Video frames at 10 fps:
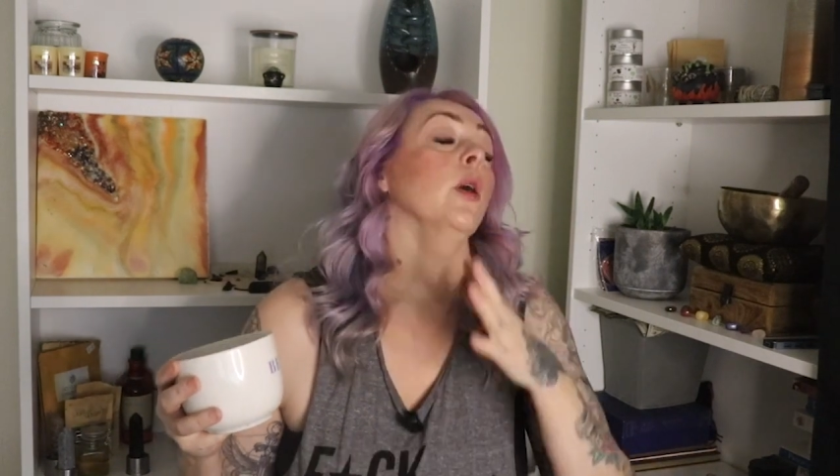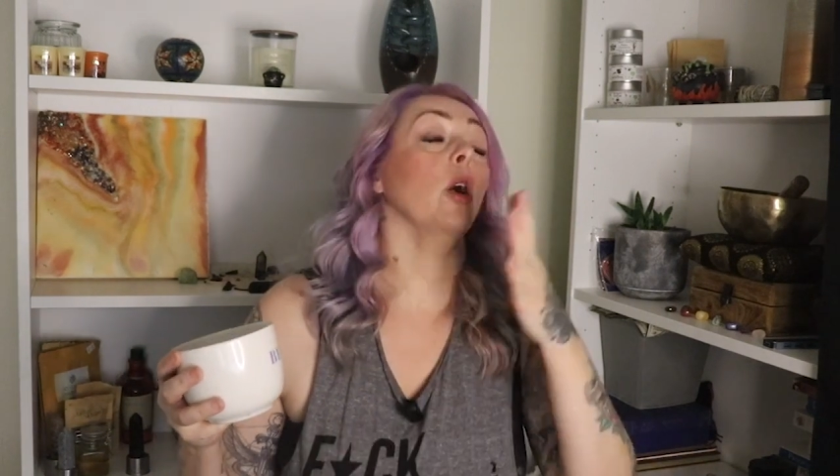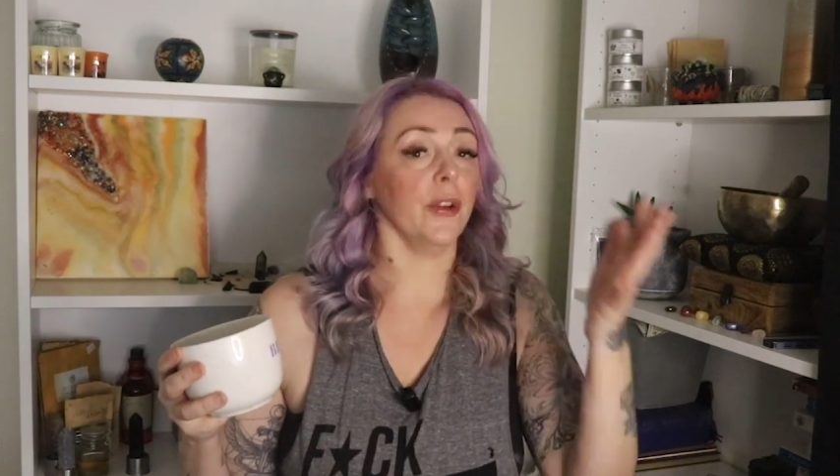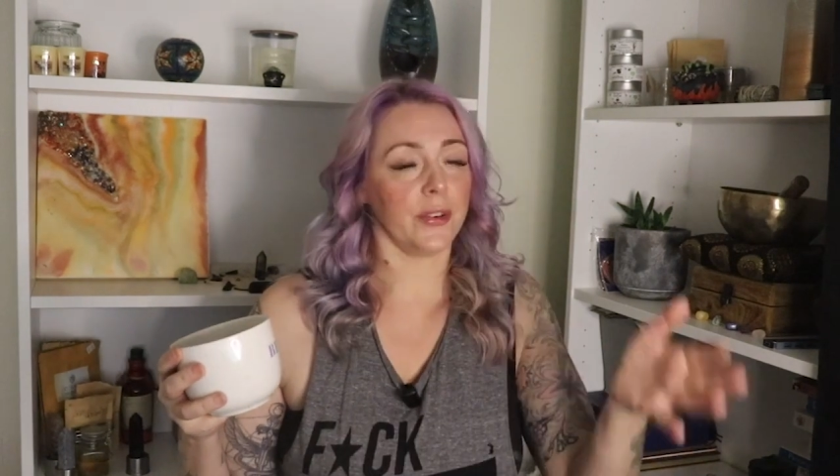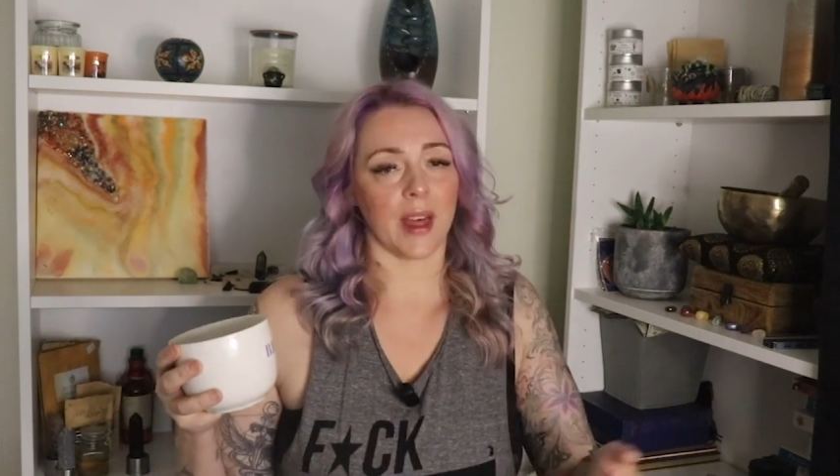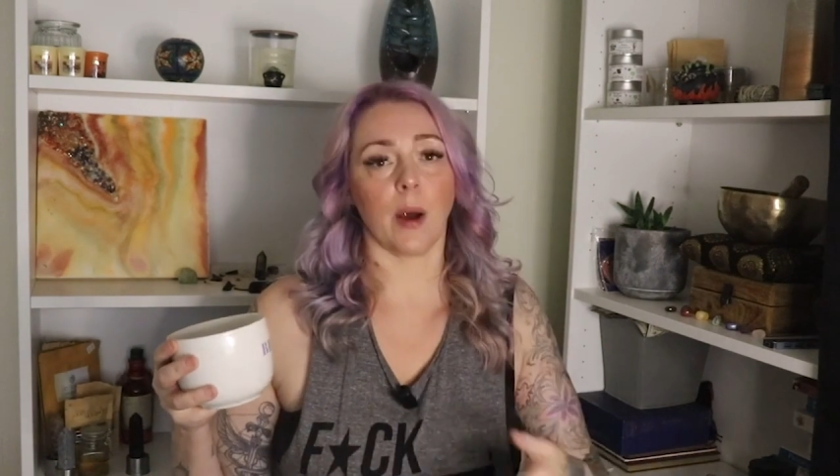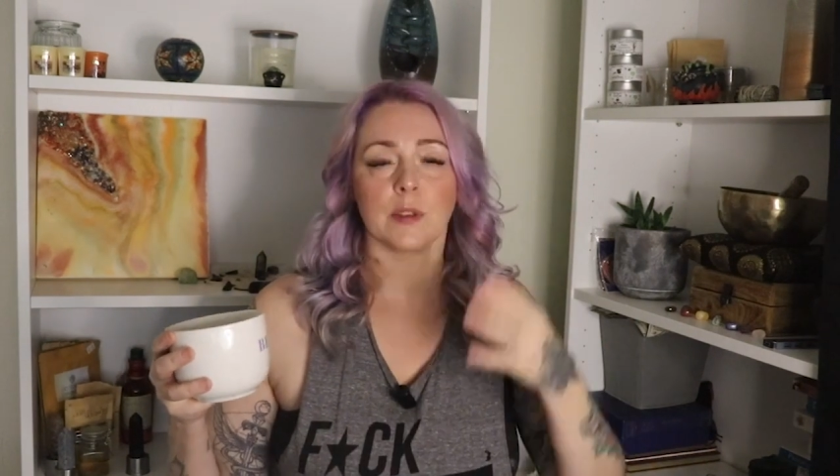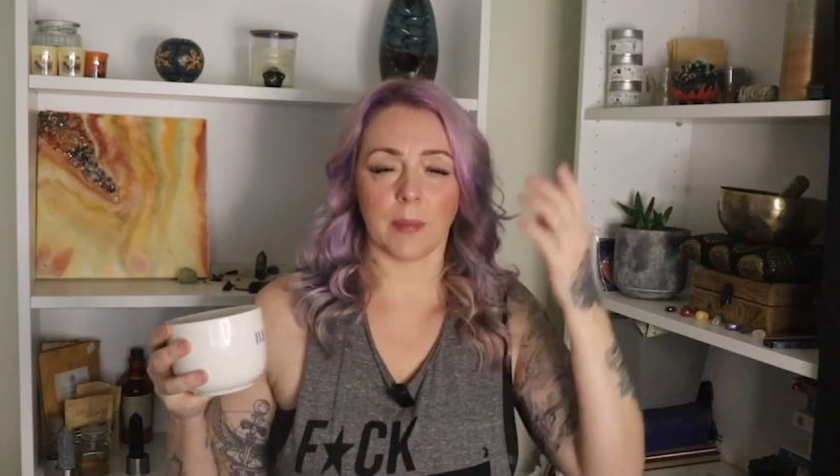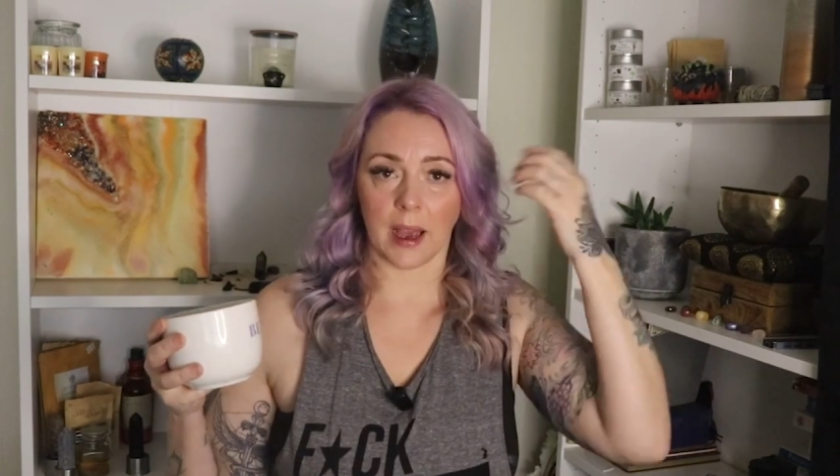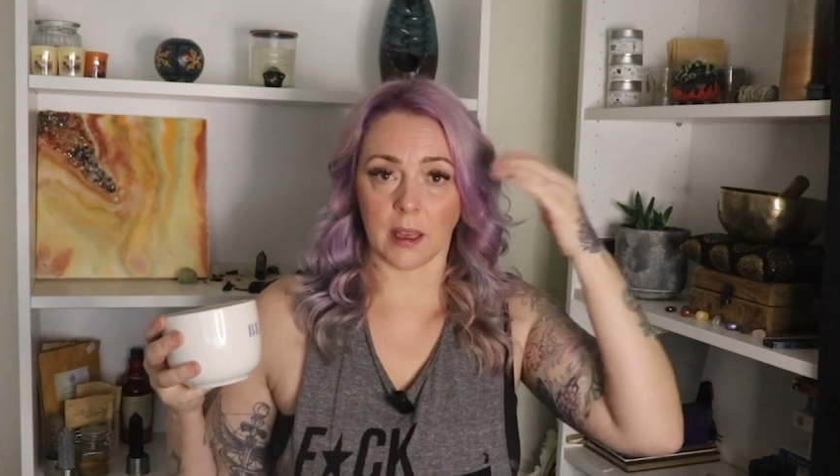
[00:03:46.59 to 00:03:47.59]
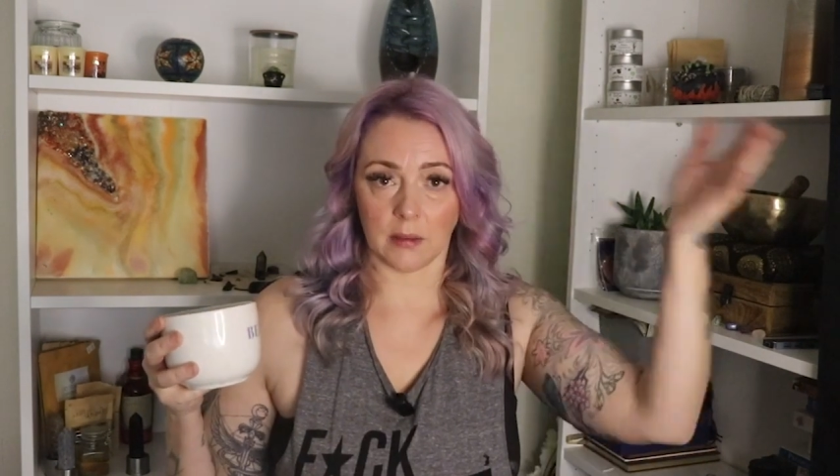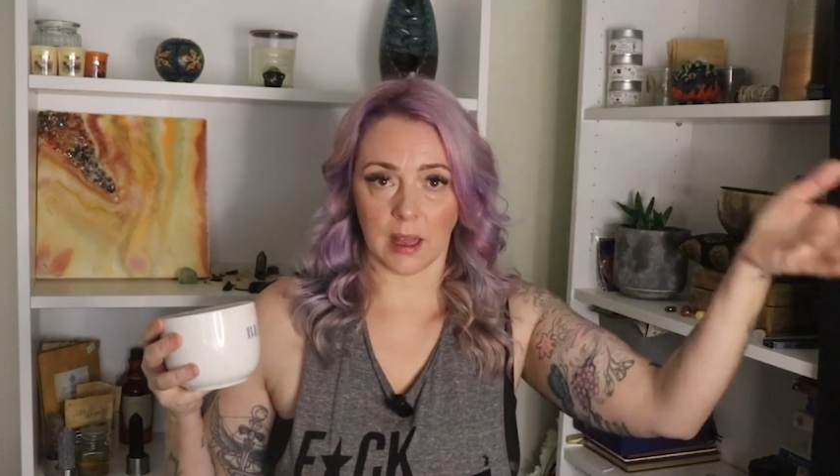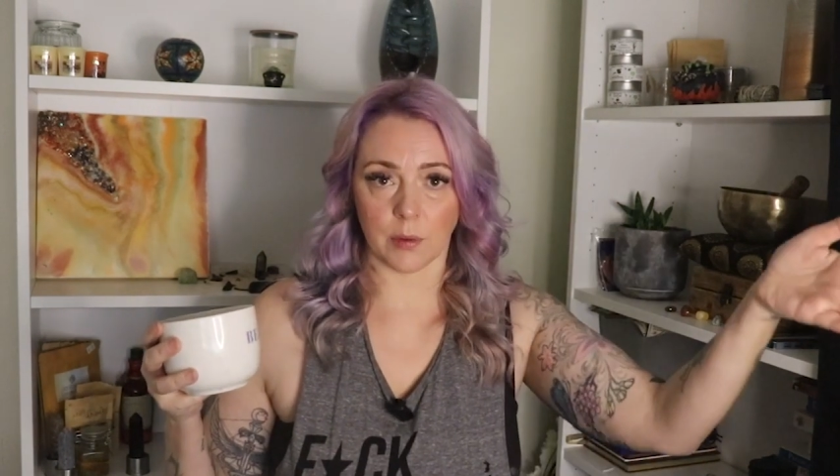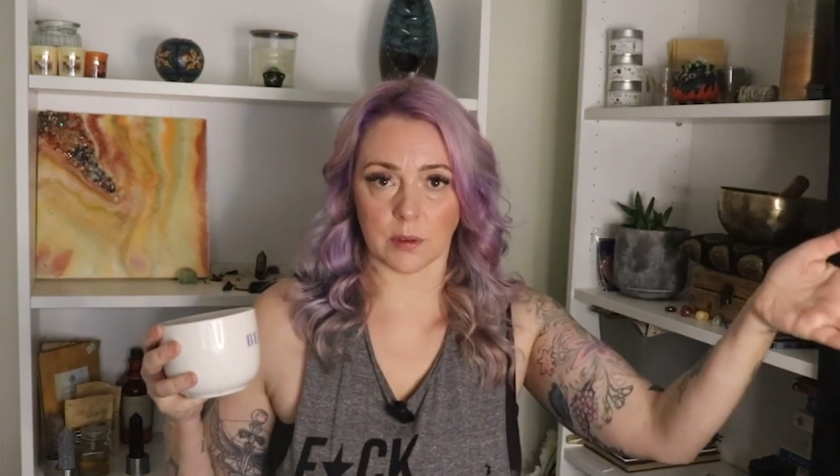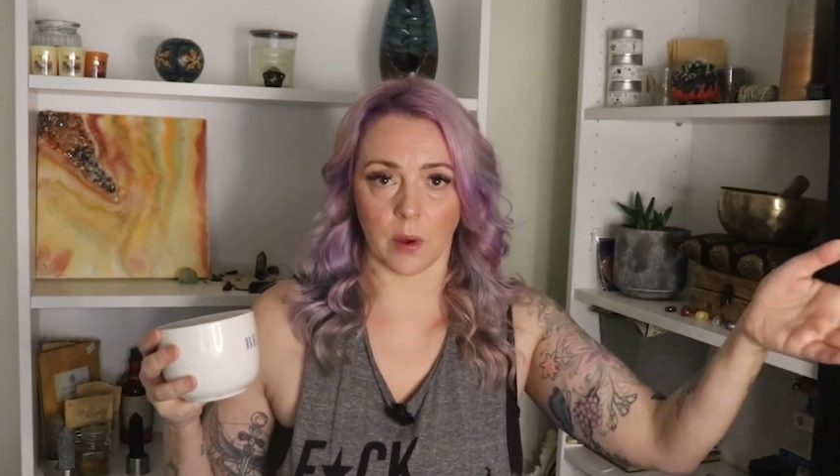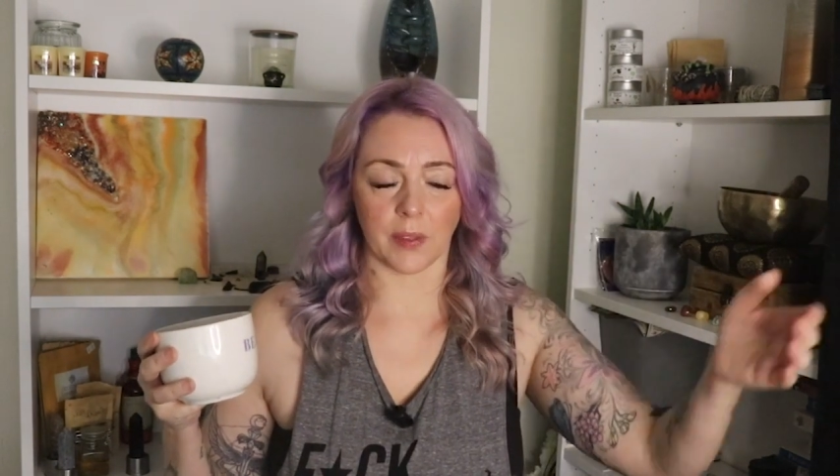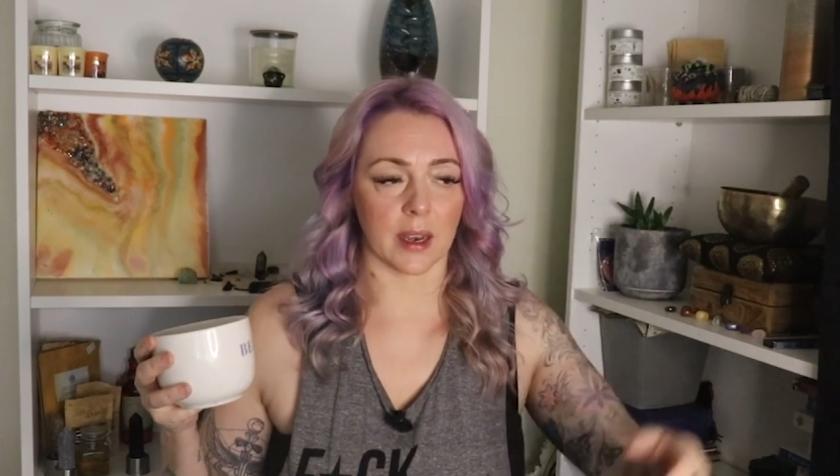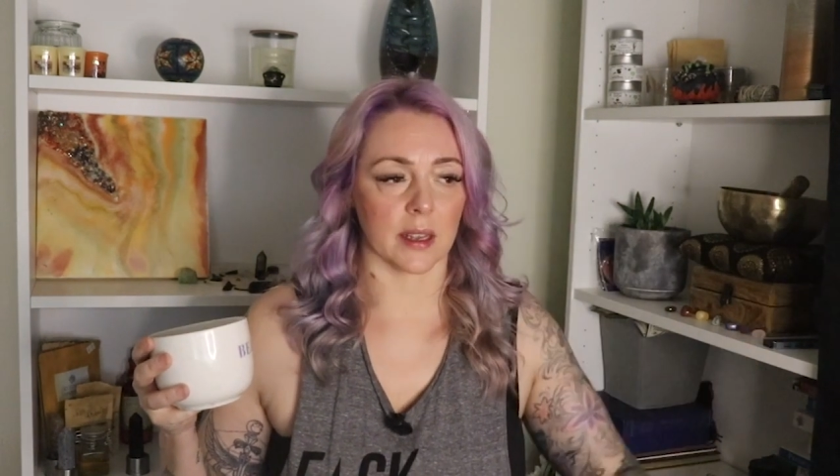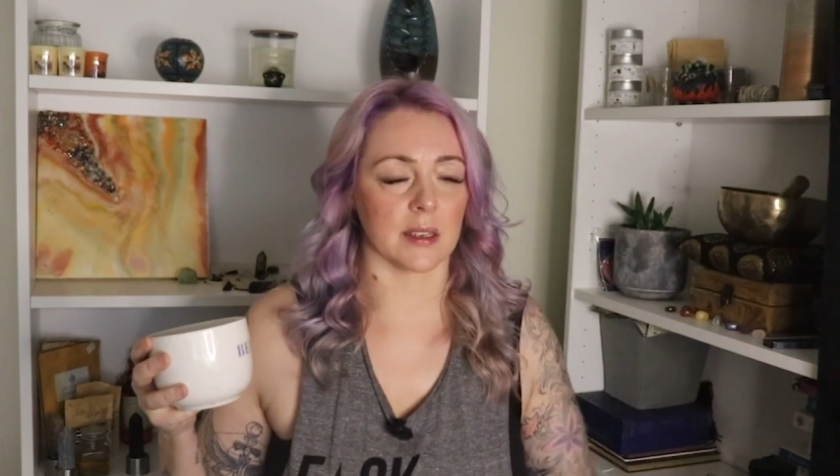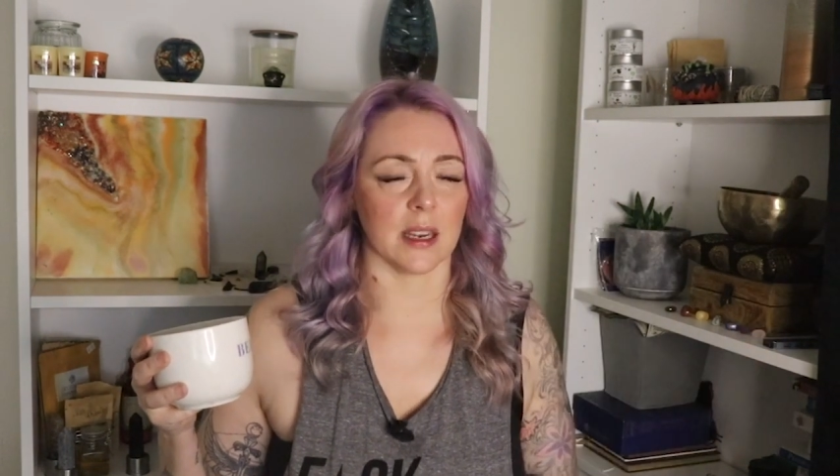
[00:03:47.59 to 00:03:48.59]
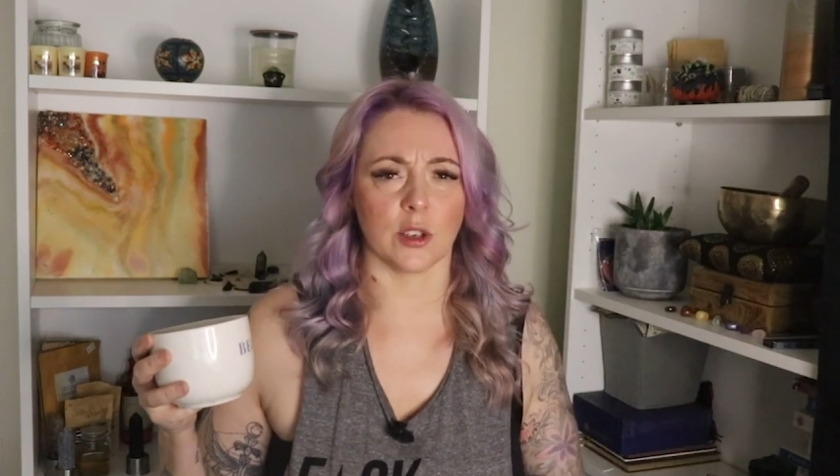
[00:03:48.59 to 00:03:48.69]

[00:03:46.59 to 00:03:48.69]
But that was what that is.